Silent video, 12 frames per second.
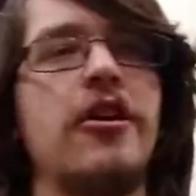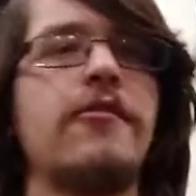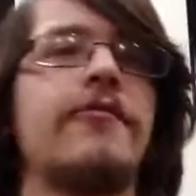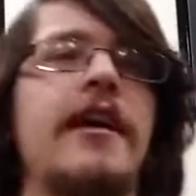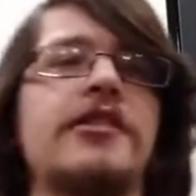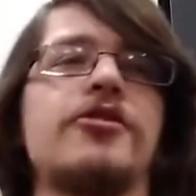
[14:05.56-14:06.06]
our
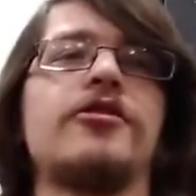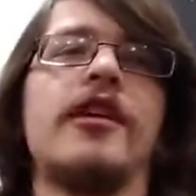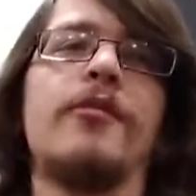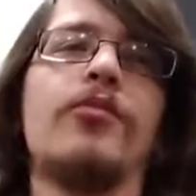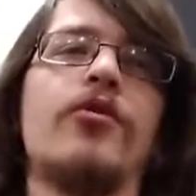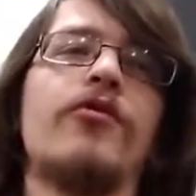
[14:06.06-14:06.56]
faster
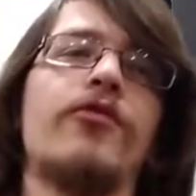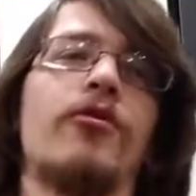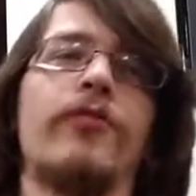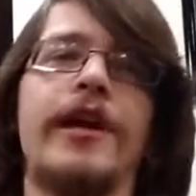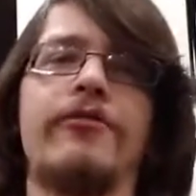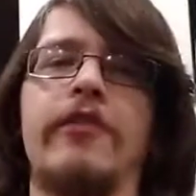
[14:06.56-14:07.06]
tempo for
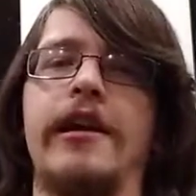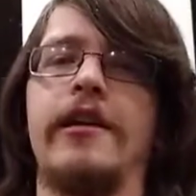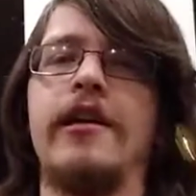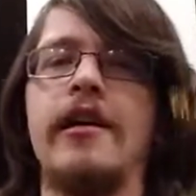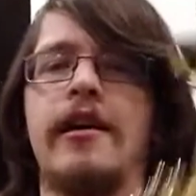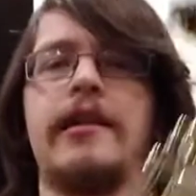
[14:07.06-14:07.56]
Rain Rain.
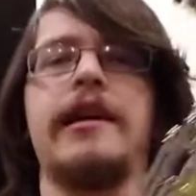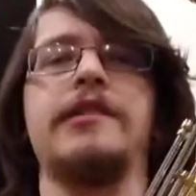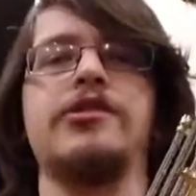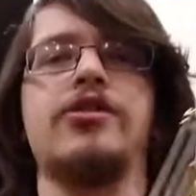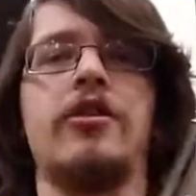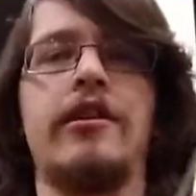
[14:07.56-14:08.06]

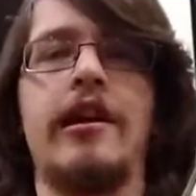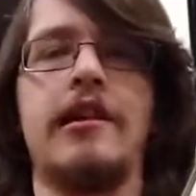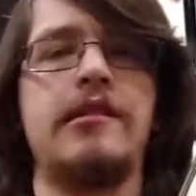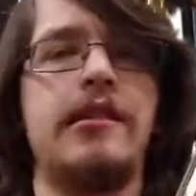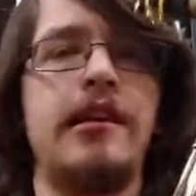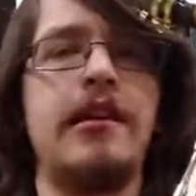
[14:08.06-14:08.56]
Again, starting
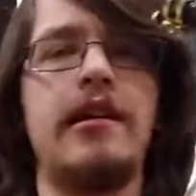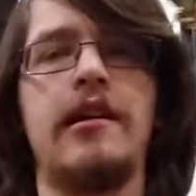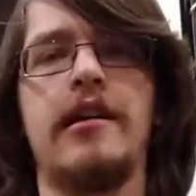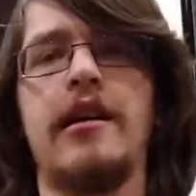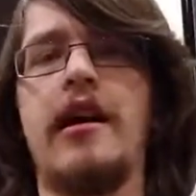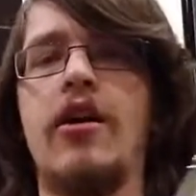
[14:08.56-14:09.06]
on D,
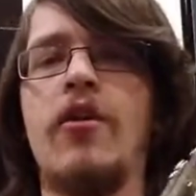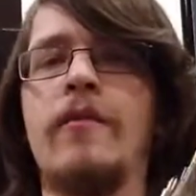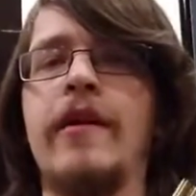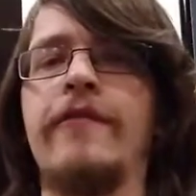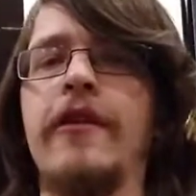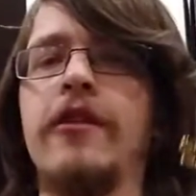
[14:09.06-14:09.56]
I got all
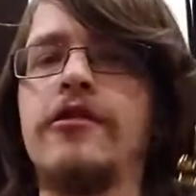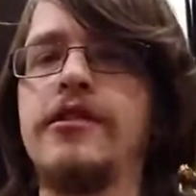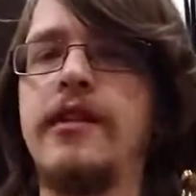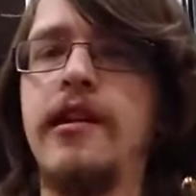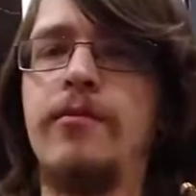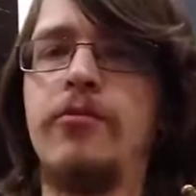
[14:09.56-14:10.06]
my fingers
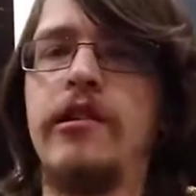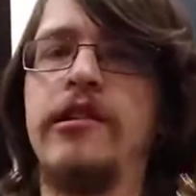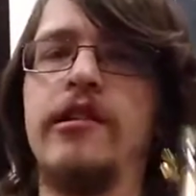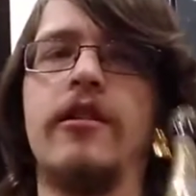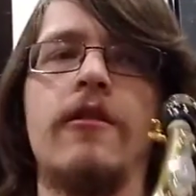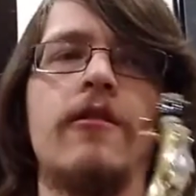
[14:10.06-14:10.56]
set up, ready
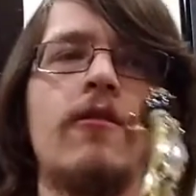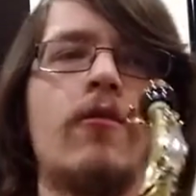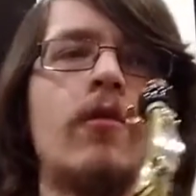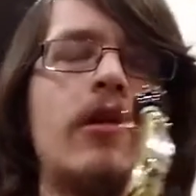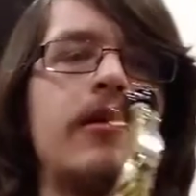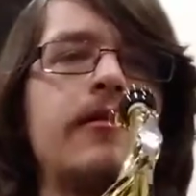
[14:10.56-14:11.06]
to go.
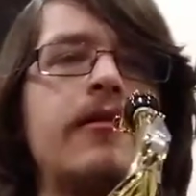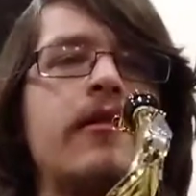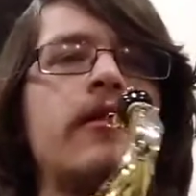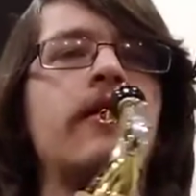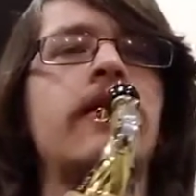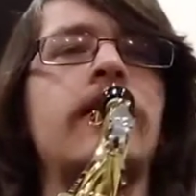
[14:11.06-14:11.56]
1,
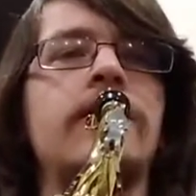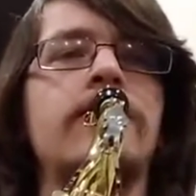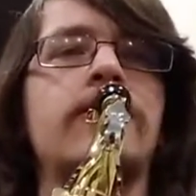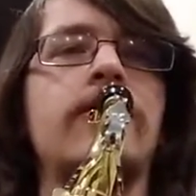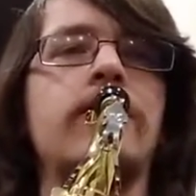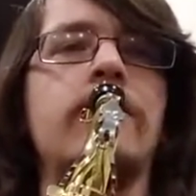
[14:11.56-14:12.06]

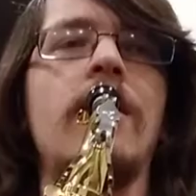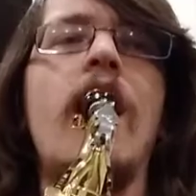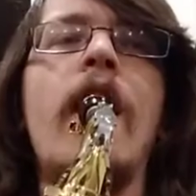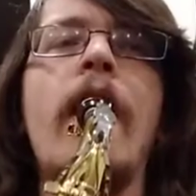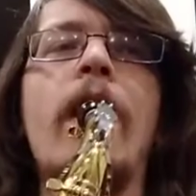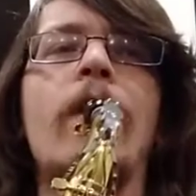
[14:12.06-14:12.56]
2,
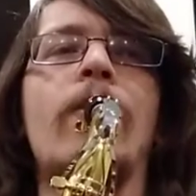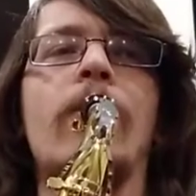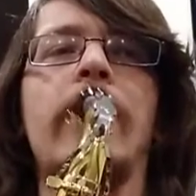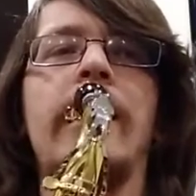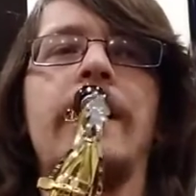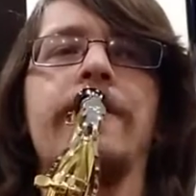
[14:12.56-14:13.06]

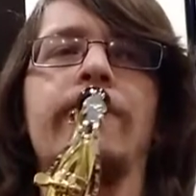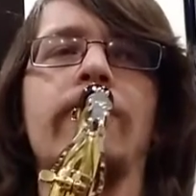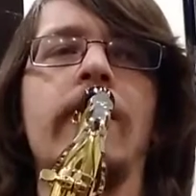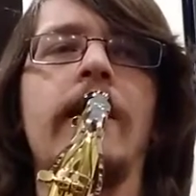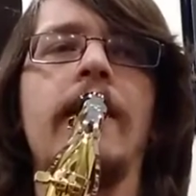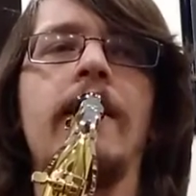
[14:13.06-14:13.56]
rain,
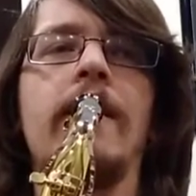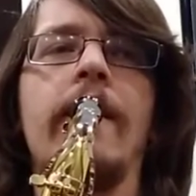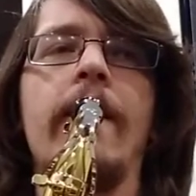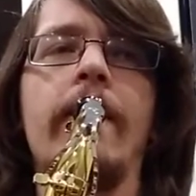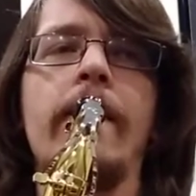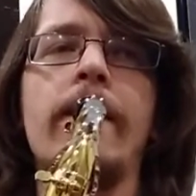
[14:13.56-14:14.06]
rain,
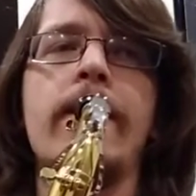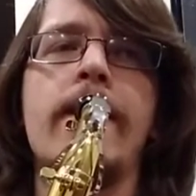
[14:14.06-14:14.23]
go.